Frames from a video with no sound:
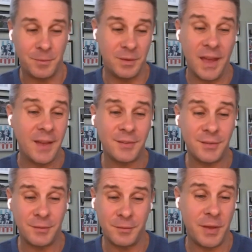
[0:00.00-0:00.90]

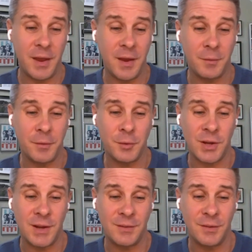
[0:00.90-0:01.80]
yes, their
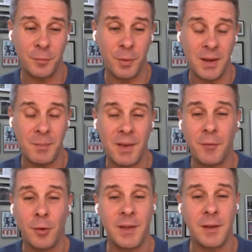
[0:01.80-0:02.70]
chances of winning may have
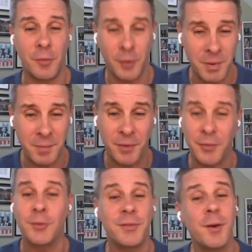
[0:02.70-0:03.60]
gone down a little bit, but
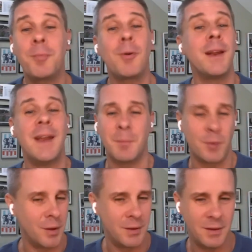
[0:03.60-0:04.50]
they're still pretty damn
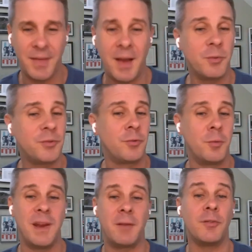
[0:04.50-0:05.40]
good. And that was
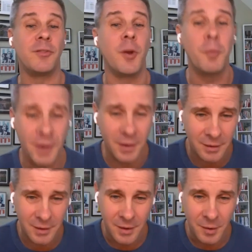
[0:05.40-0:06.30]
true in Arizona,
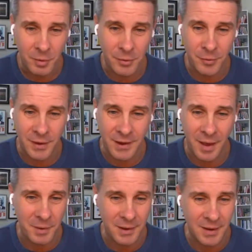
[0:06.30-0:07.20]
whether they
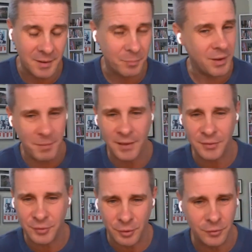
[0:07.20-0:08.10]
nominated Blake
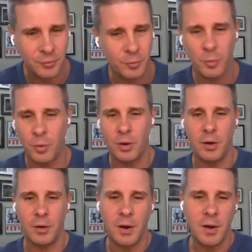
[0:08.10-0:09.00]
Masters
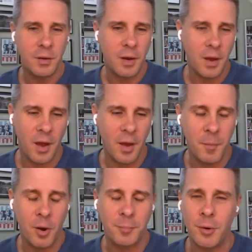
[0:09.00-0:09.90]
or
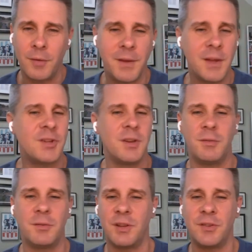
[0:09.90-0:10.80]
Mark Brnovich.
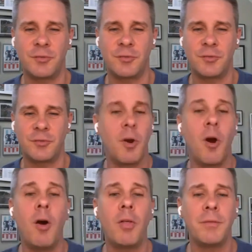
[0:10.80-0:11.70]
It's true in
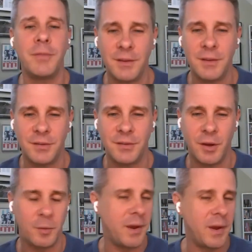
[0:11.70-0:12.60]
all of these, you
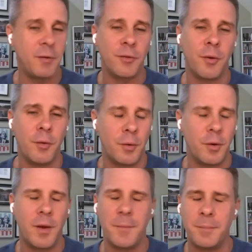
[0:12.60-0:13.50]
know, Arizona
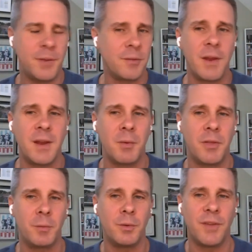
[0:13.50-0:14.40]
or Pennsylvania,
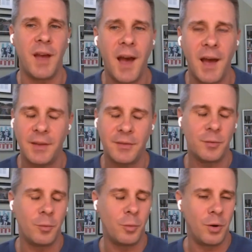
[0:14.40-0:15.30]
whether it was Oz
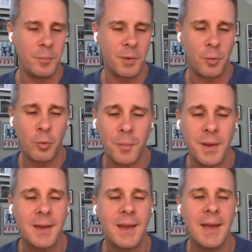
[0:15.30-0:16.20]
or
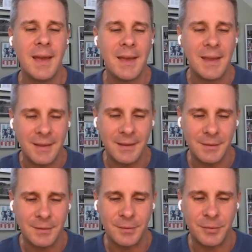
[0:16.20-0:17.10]
McCormick,
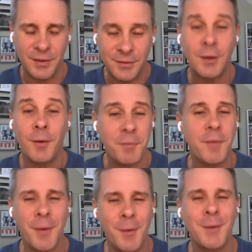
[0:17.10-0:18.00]
is they still have a
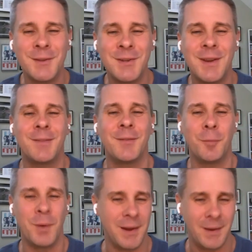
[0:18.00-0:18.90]
very good chance of
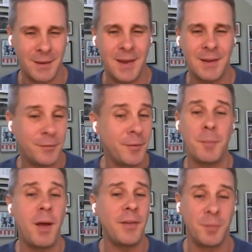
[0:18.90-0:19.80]
winning. And it's very
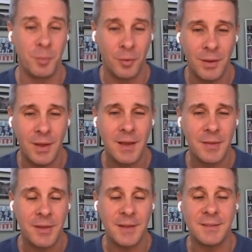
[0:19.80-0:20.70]
possible
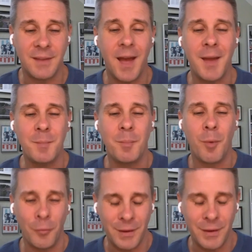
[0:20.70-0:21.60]
that Don
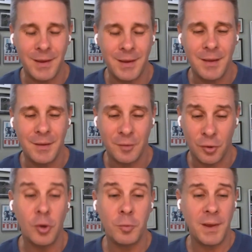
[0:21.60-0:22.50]
Bolduc
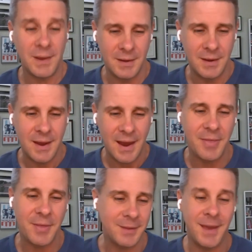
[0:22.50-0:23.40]
could win,
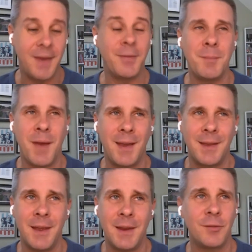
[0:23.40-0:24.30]
and that Kayleigh
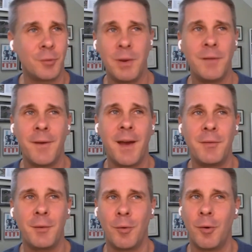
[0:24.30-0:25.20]
McEnany's
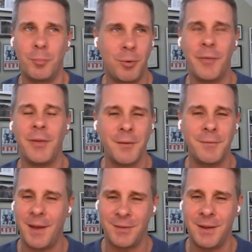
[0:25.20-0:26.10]
25-year-old, proudly
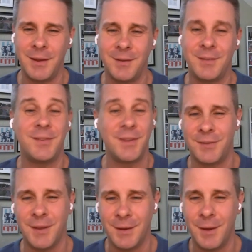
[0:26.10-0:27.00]
unvaccinated
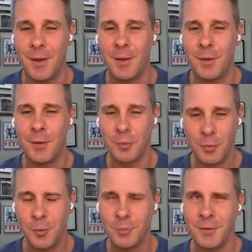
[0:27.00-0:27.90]
assistant,
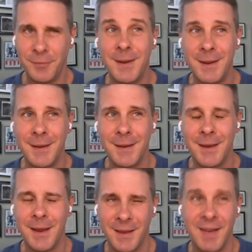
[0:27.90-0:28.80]
who defeated
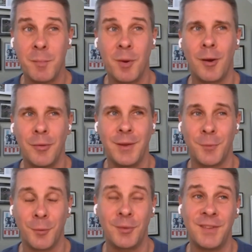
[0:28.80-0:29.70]
a Kevin
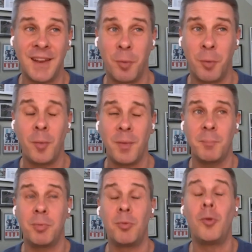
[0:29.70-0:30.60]
McCarthy-endorsed State Department
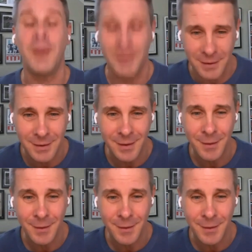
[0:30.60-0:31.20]
employee,